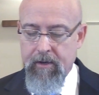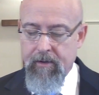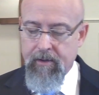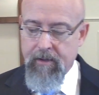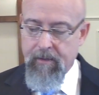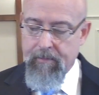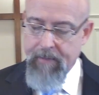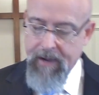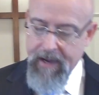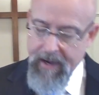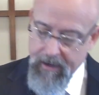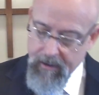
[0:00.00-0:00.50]
in the
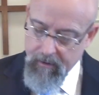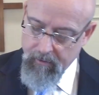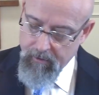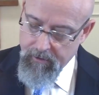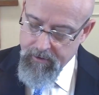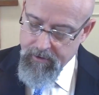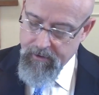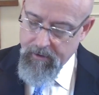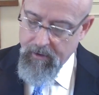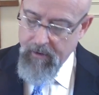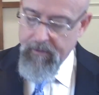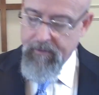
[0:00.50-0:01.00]
battle? Are
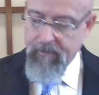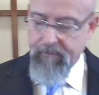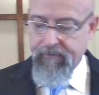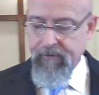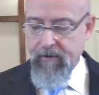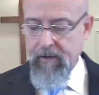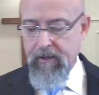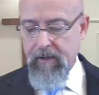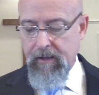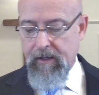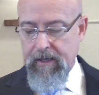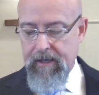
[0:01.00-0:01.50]
you on the
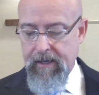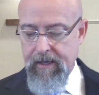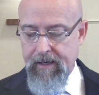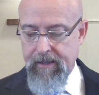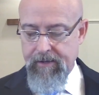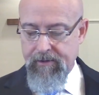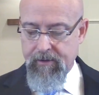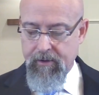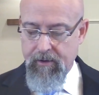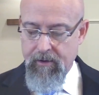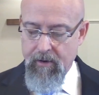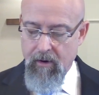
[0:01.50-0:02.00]
front
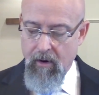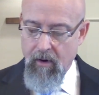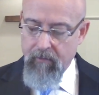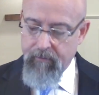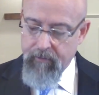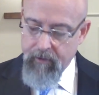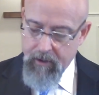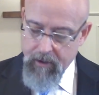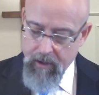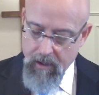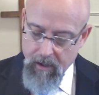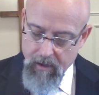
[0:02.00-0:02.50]
lines? Are you
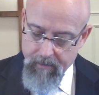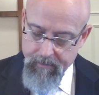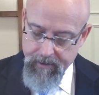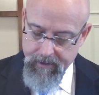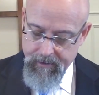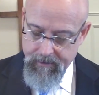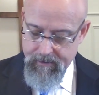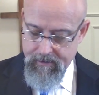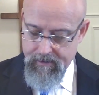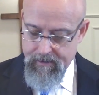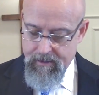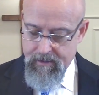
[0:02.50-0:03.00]

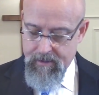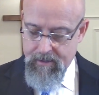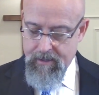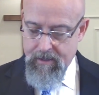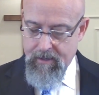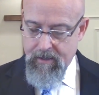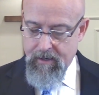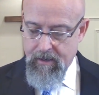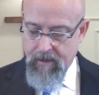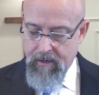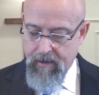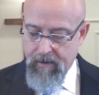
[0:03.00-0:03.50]
overcoming
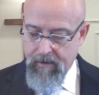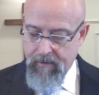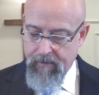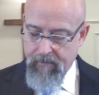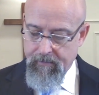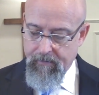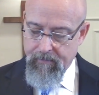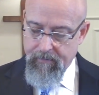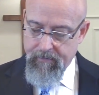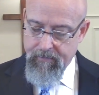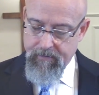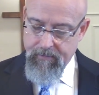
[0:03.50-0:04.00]
uh,
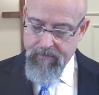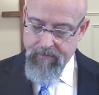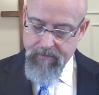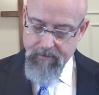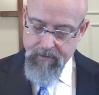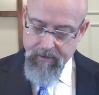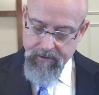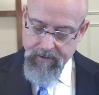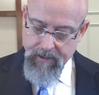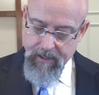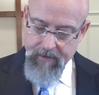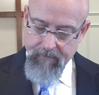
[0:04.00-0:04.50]

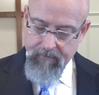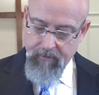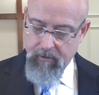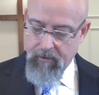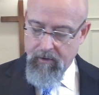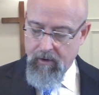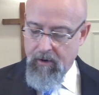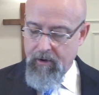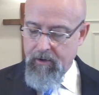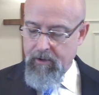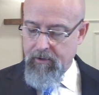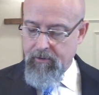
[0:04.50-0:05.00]
the devil?
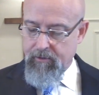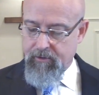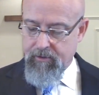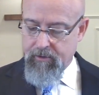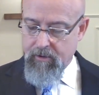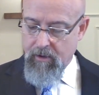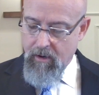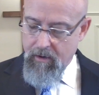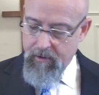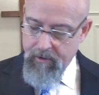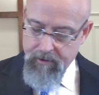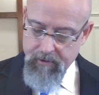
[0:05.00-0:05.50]
Are you
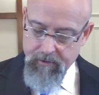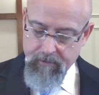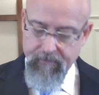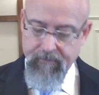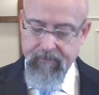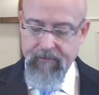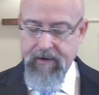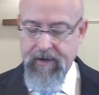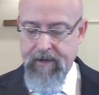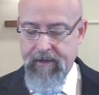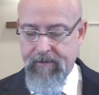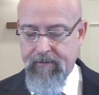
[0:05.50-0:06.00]
strong in your
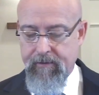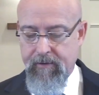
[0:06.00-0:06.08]
faith?